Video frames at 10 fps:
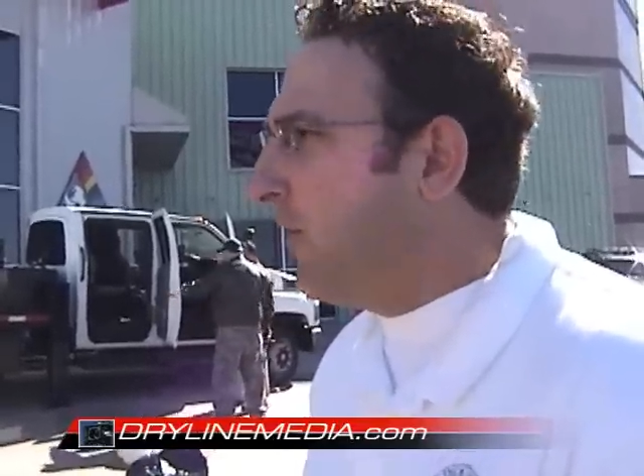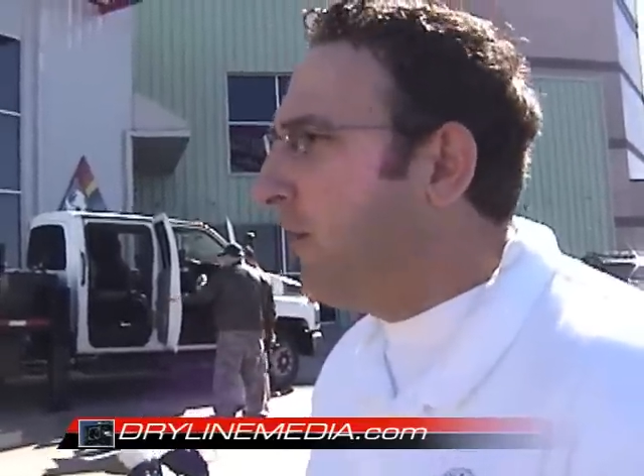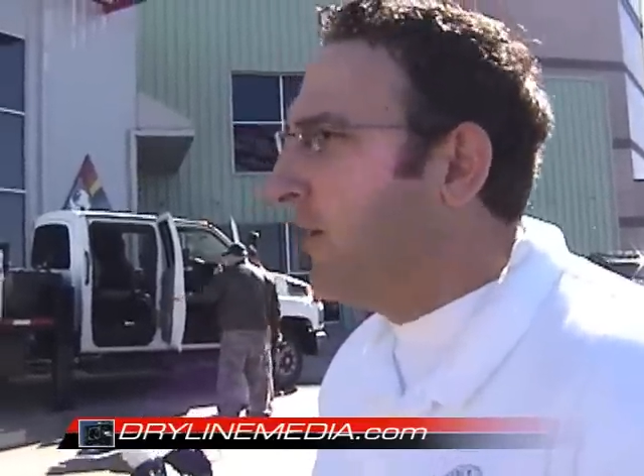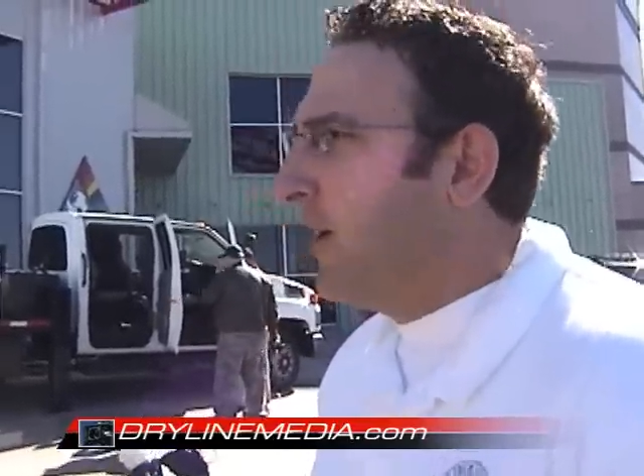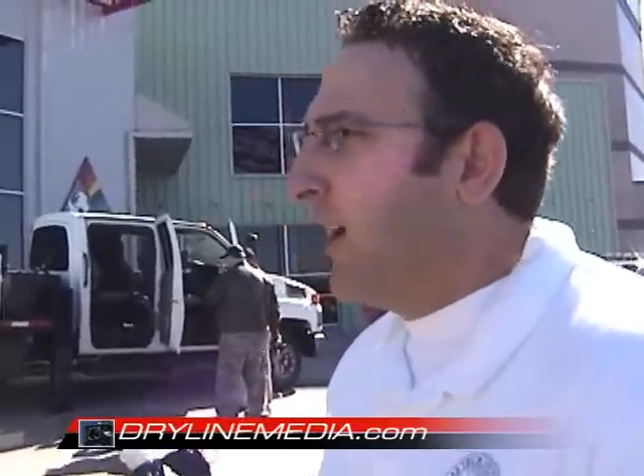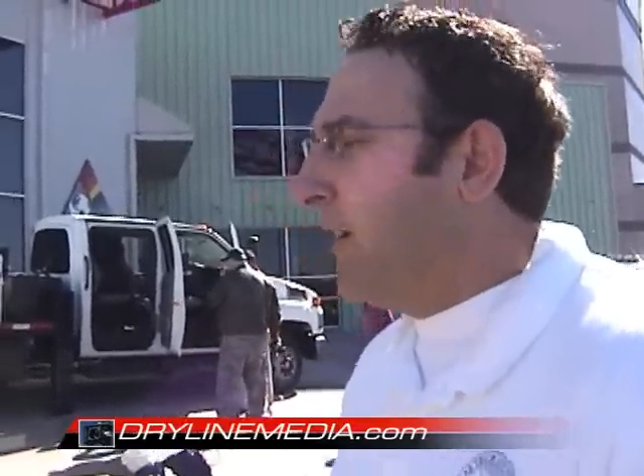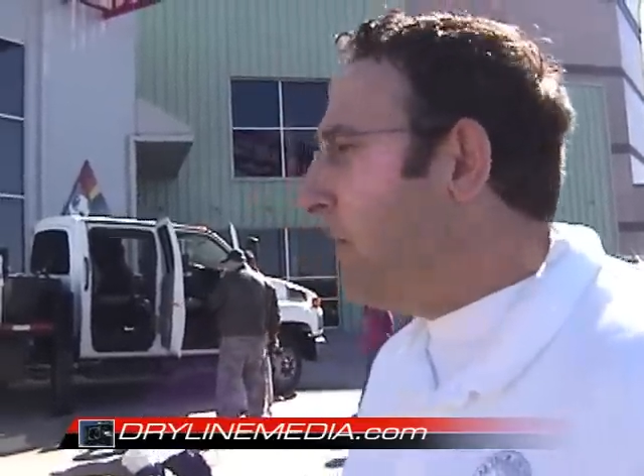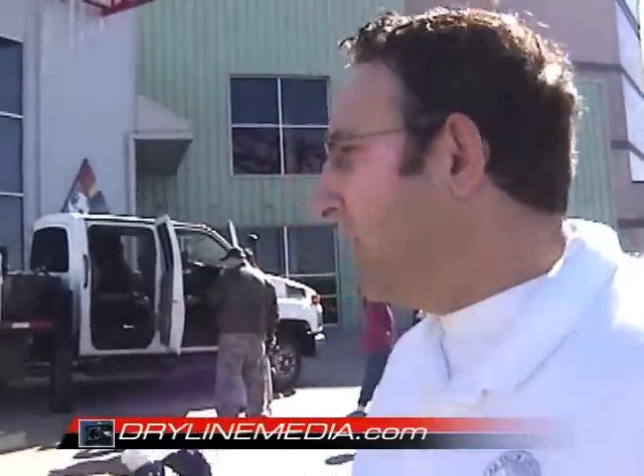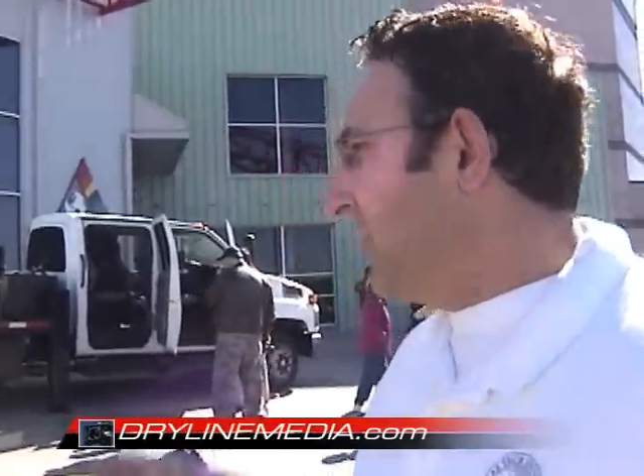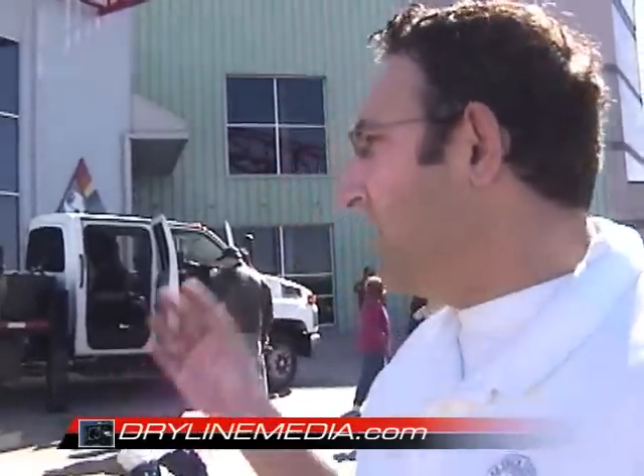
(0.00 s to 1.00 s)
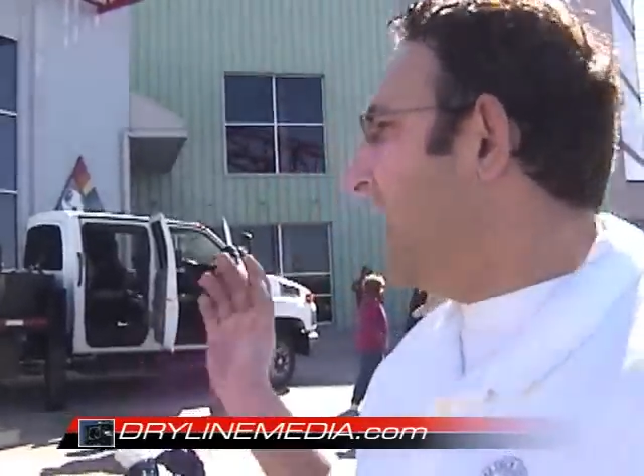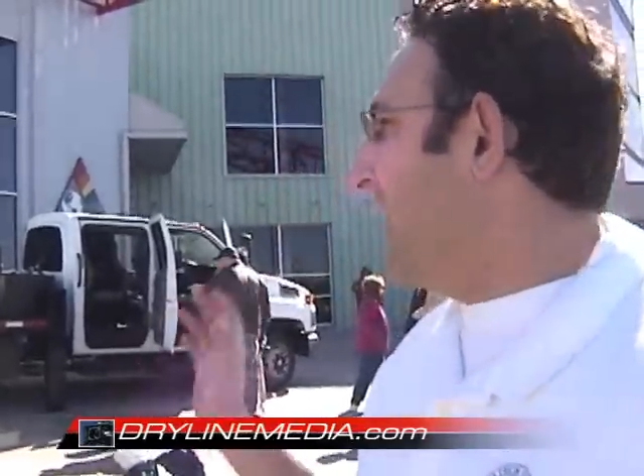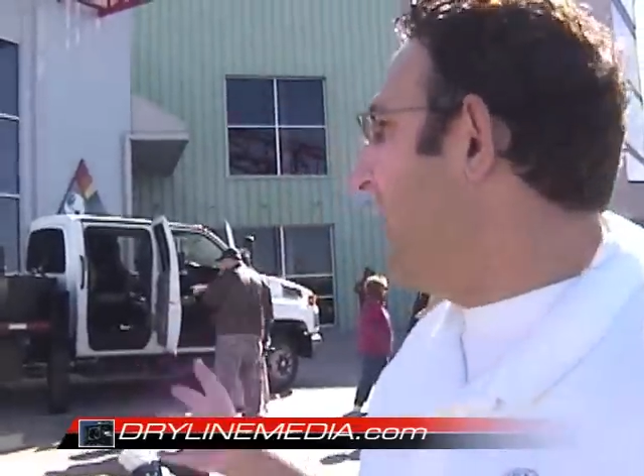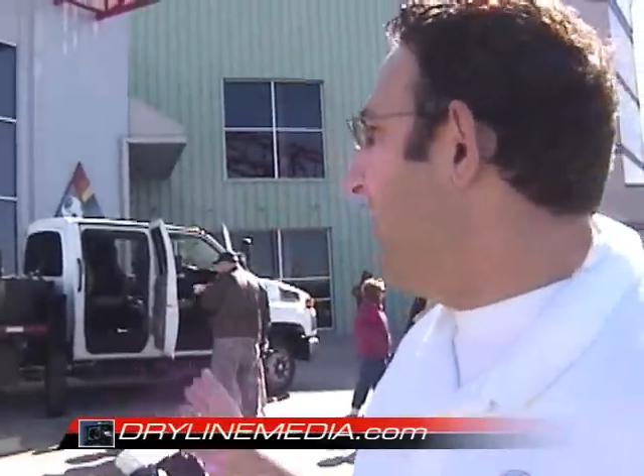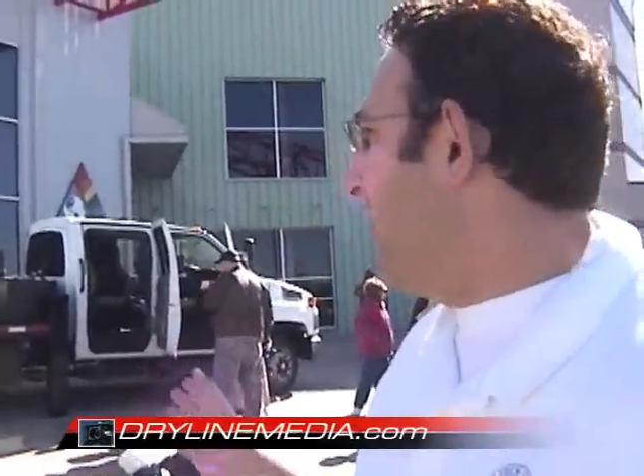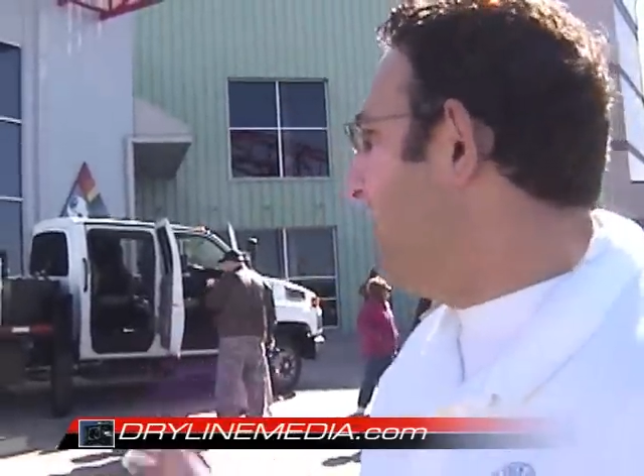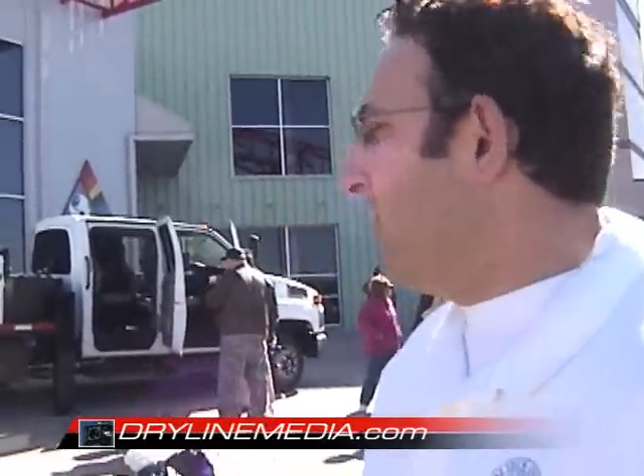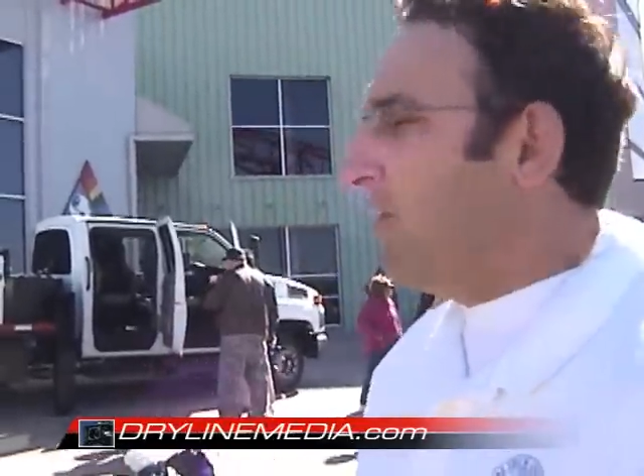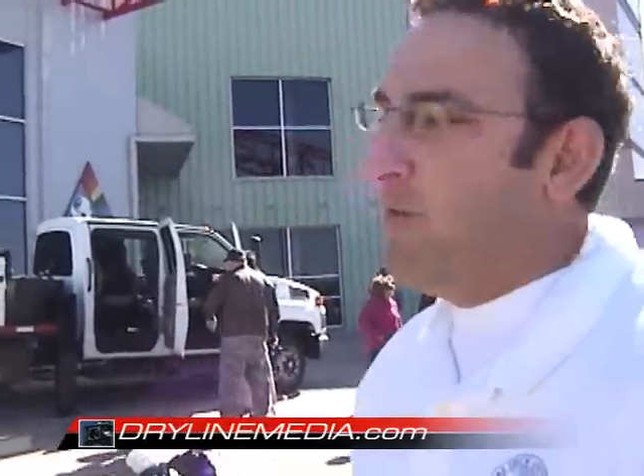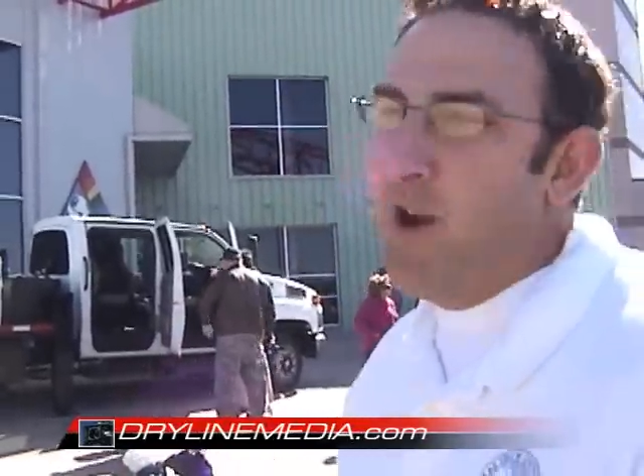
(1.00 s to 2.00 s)
And we'll also take our, our
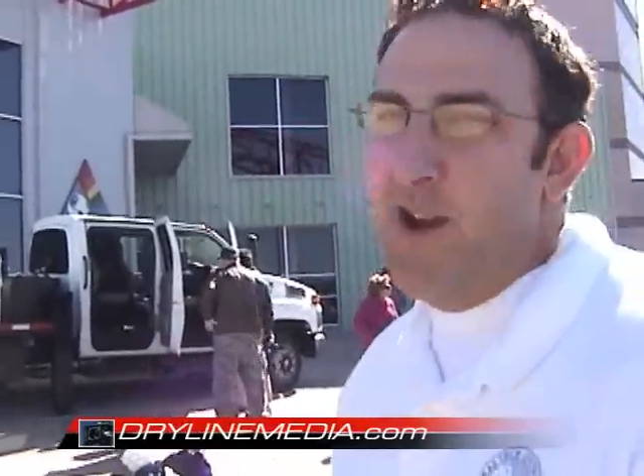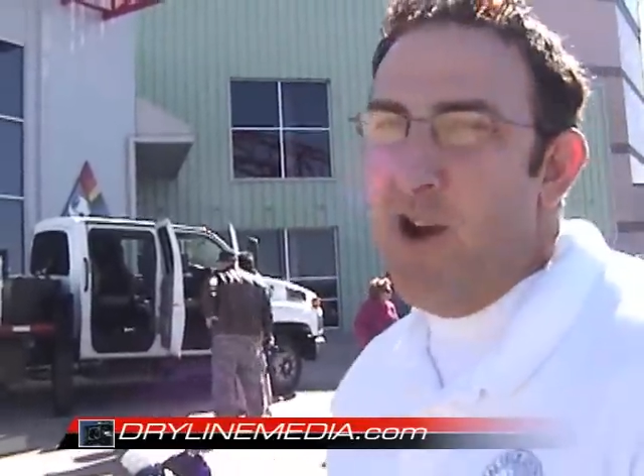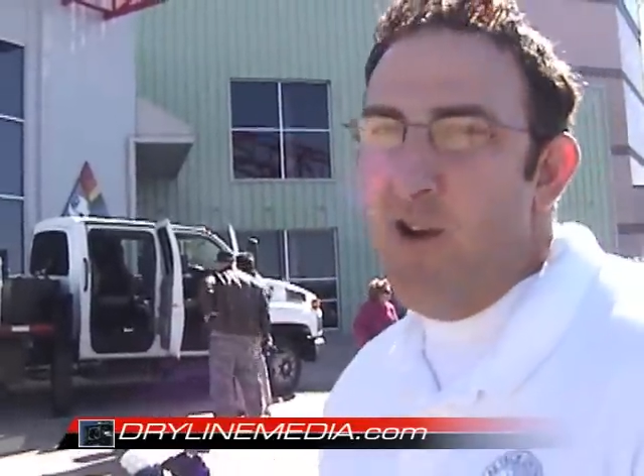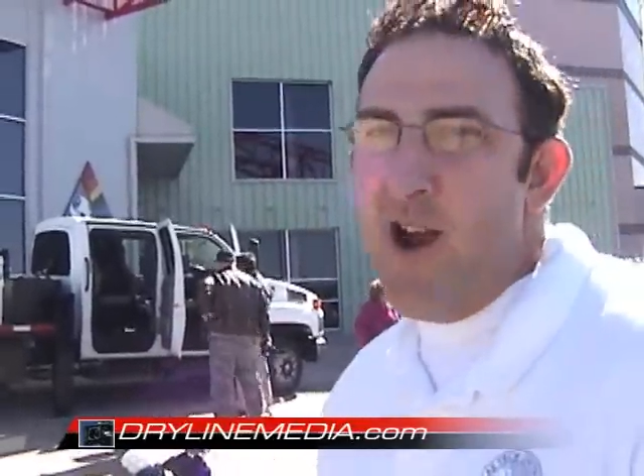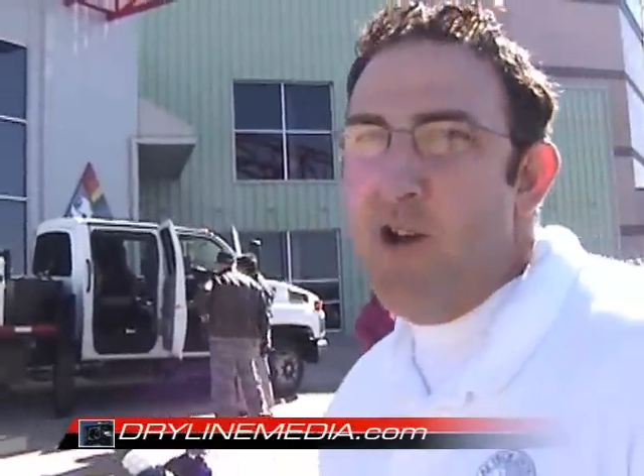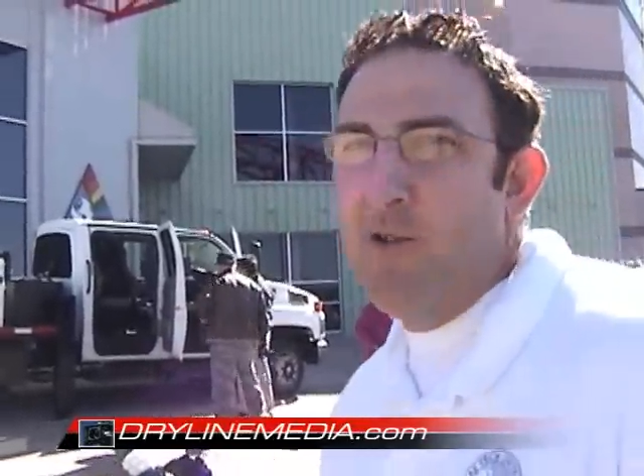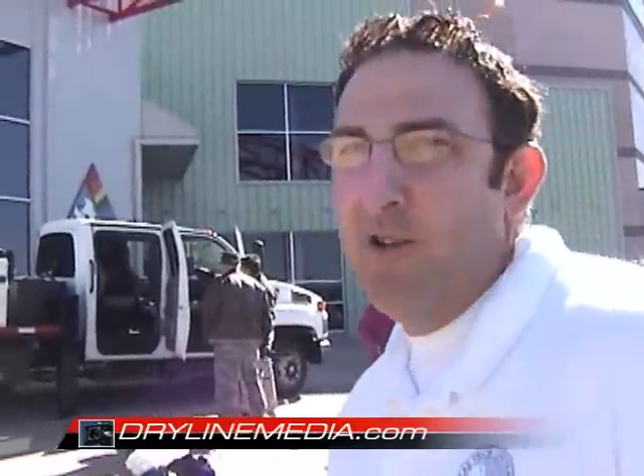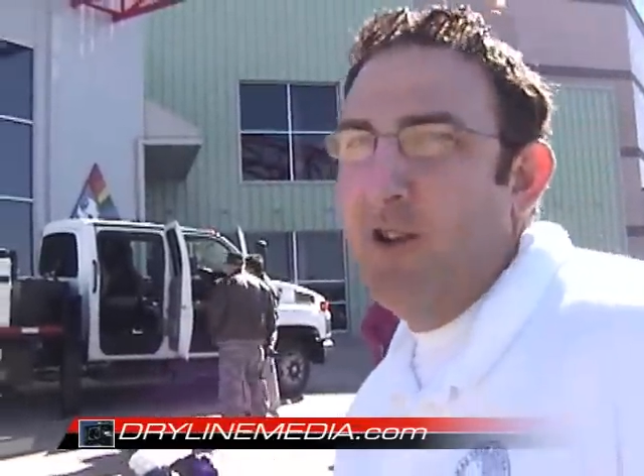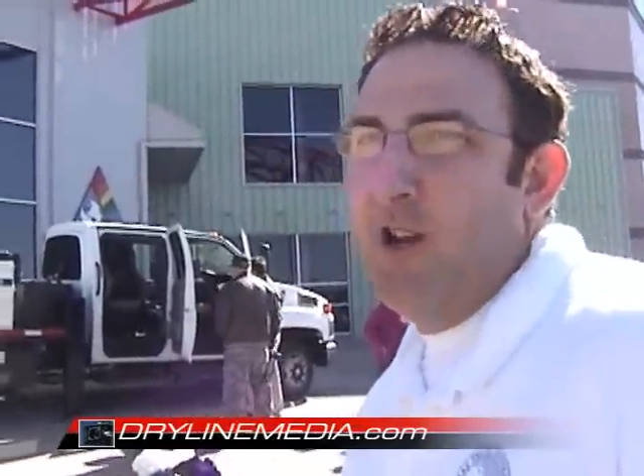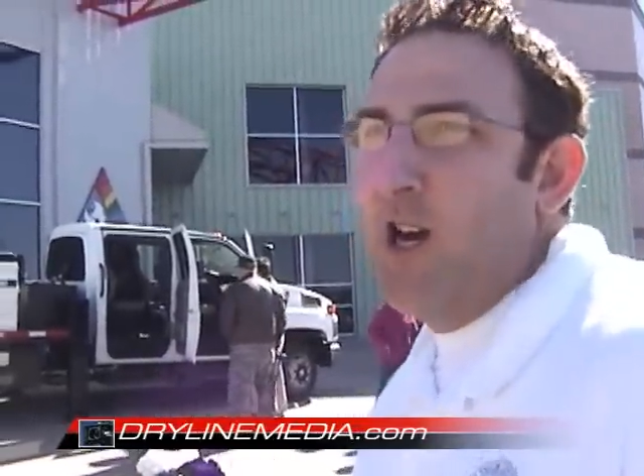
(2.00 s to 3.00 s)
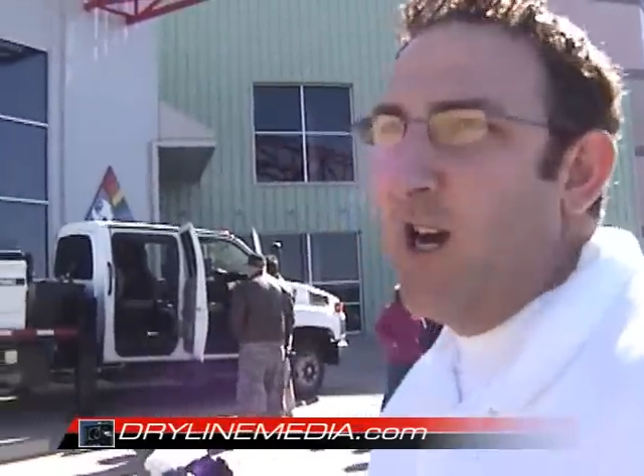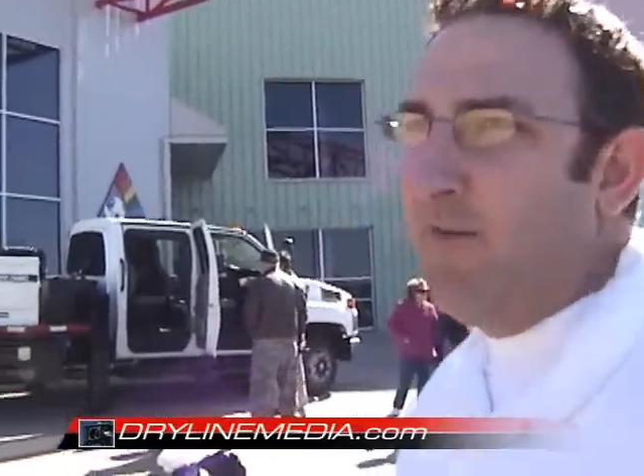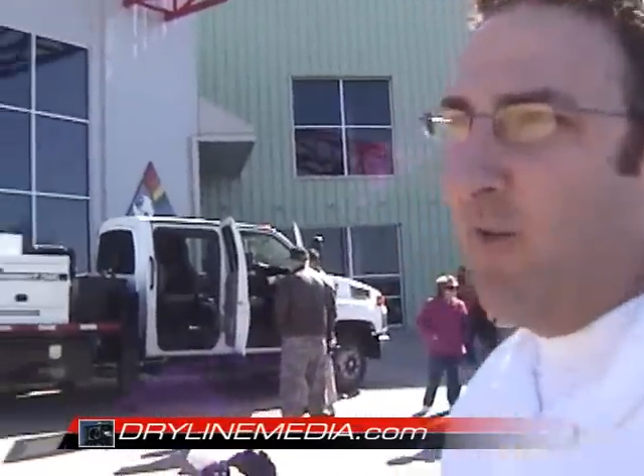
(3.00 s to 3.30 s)
mobile radar out uh,